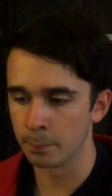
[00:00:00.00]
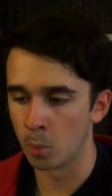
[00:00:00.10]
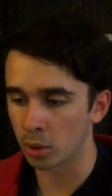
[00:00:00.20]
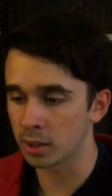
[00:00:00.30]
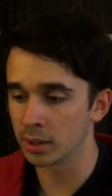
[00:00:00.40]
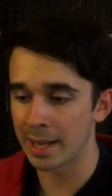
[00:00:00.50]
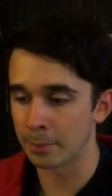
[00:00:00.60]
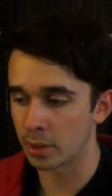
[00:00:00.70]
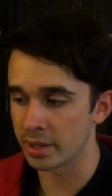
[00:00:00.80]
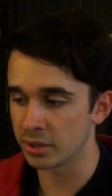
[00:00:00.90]
more
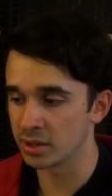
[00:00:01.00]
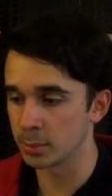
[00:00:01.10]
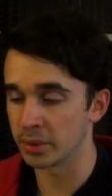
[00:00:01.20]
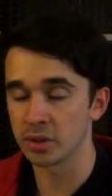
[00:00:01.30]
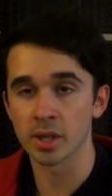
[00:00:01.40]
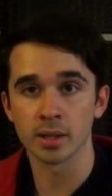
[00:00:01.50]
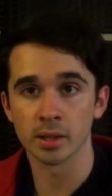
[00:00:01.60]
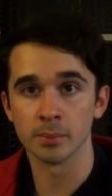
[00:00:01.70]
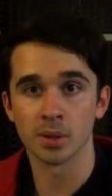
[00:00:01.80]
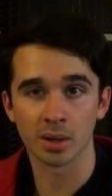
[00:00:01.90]
collaborations with Jacob,